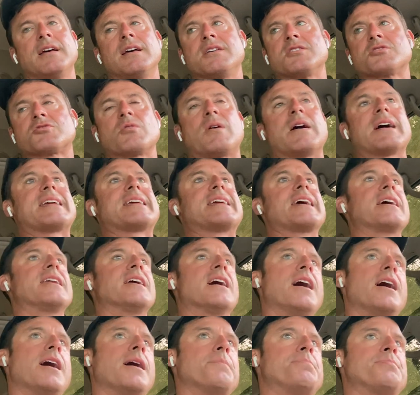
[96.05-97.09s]
So I get
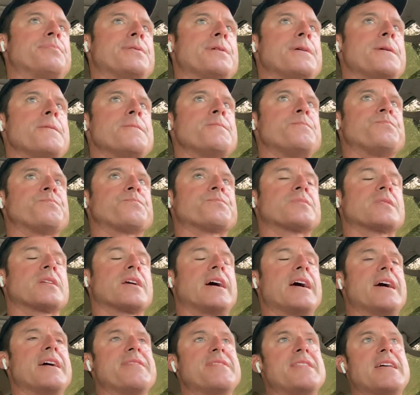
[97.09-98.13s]
up,
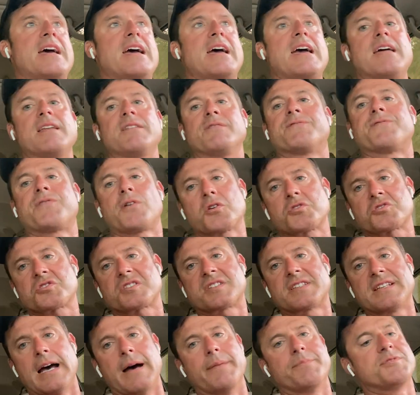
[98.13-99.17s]
and then first
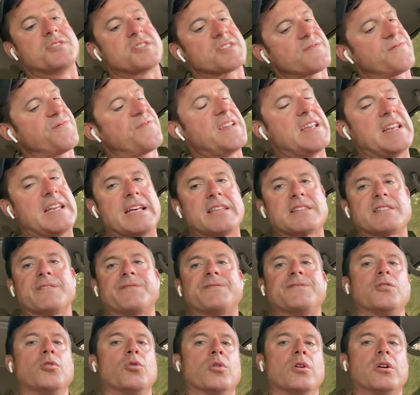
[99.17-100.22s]
step, just feet hit the
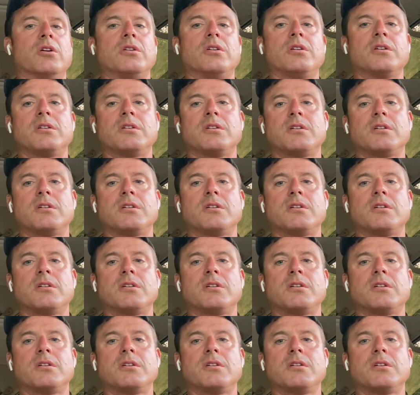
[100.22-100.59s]
floor.